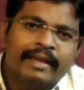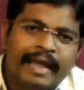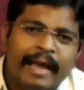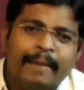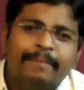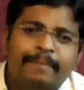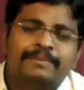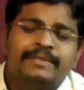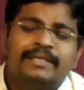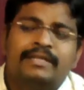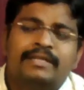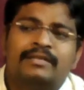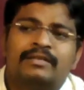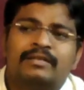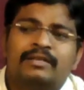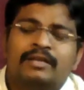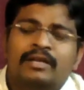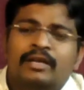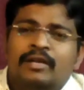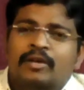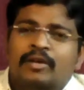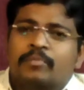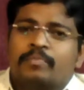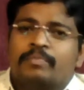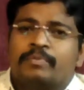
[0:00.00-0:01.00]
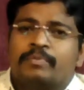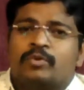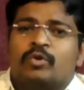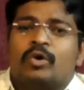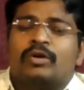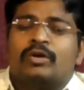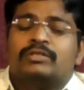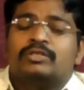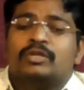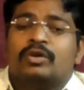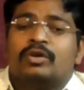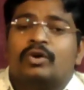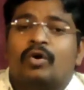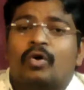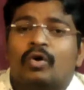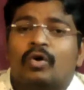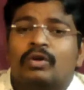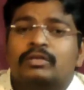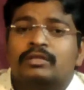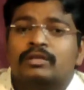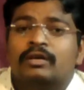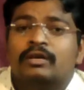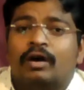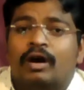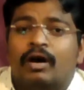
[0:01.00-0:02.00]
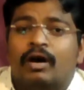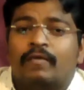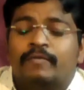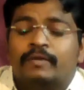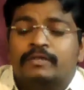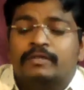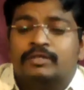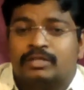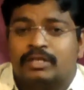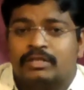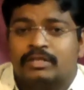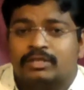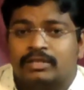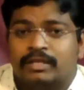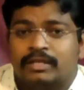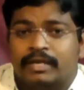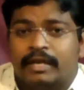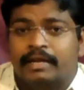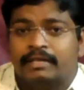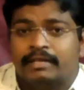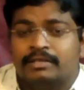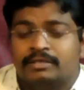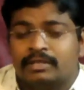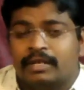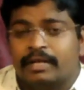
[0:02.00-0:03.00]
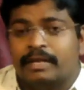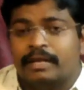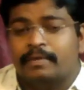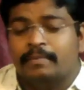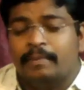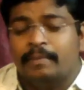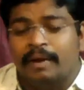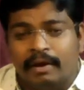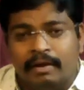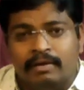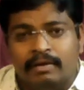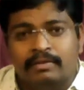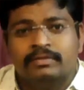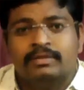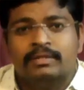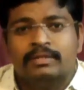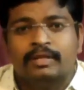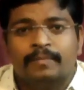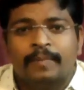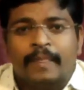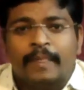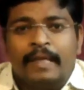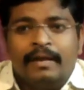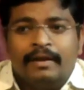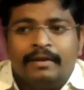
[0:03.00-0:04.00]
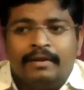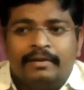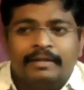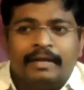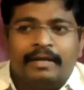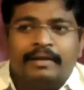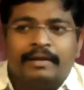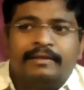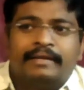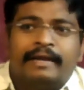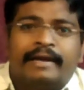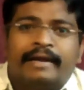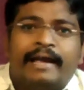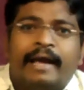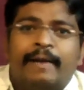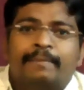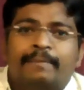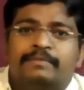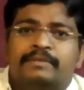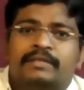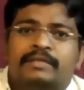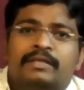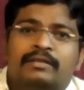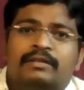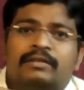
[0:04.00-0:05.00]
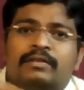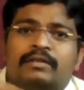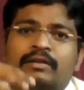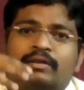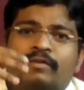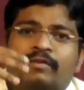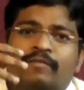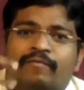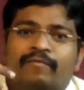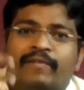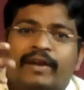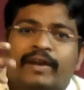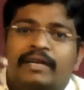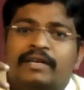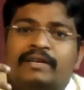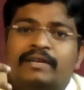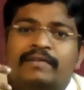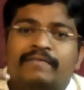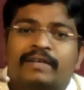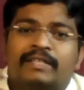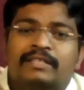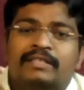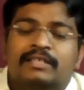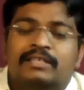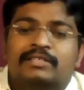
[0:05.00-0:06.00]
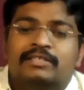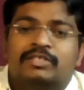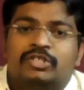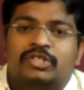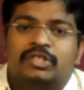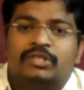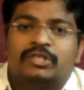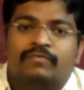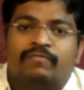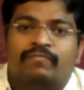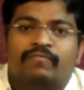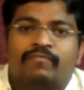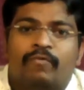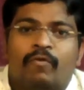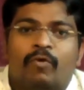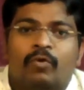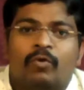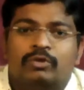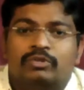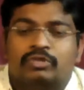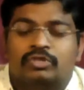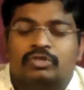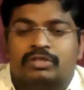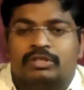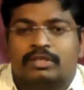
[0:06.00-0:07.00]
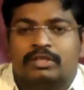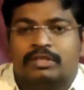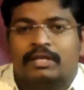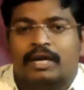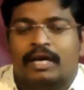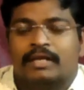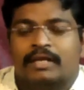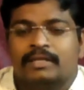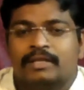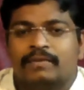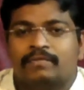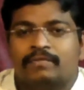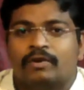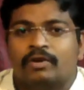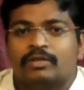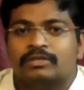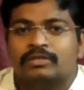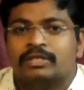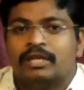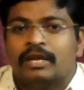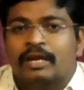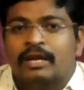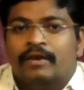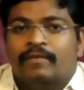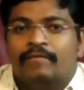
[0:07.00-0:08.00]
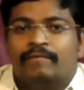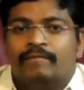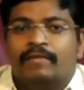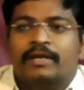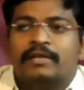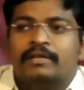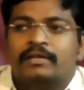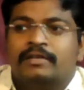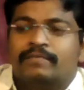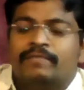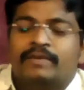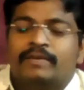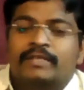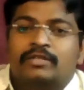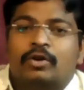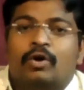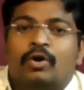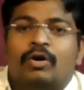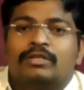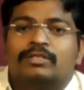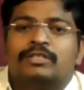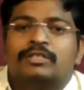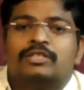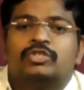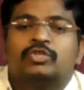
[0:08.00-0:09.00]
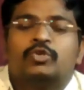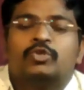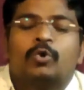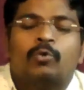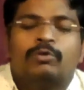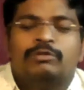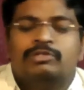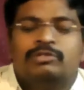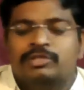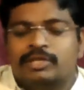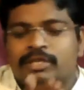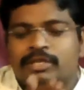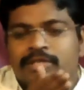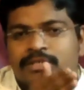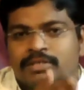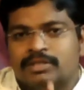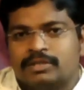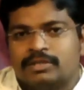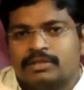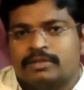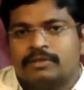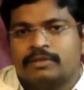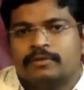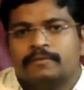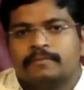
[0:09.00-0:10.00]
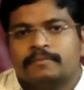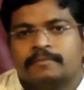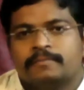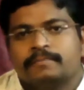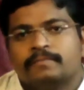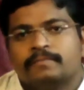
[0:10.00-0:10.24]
Captain brought all the officers. It's, it means that the captain went with his force. In other words, went with all the soldiers.